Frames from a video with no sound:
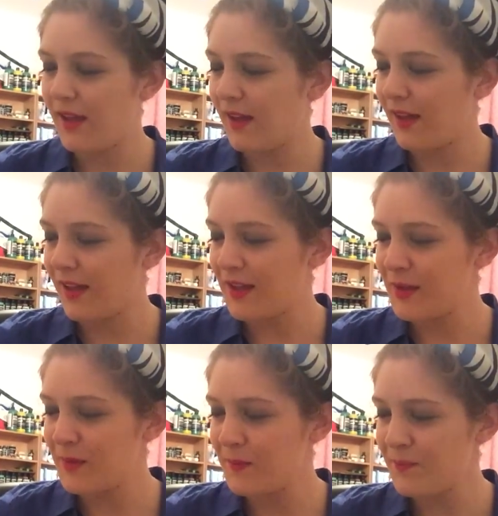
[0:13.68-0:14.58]

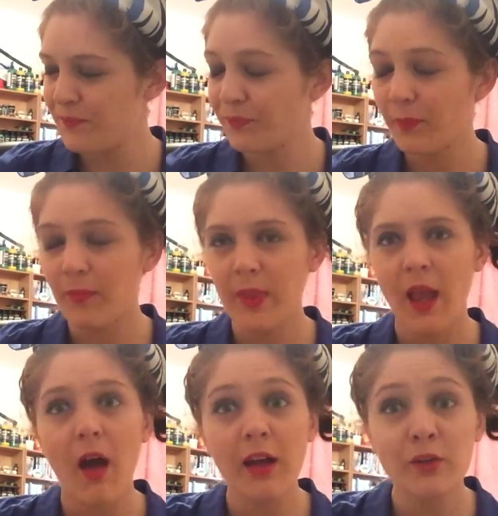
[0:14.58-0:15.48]
um,
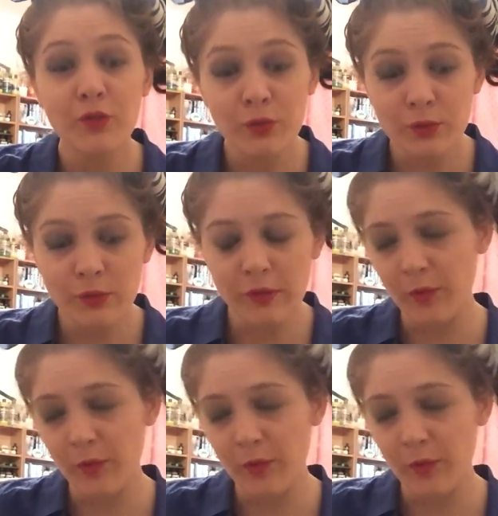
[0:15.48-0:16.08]
eye jewels,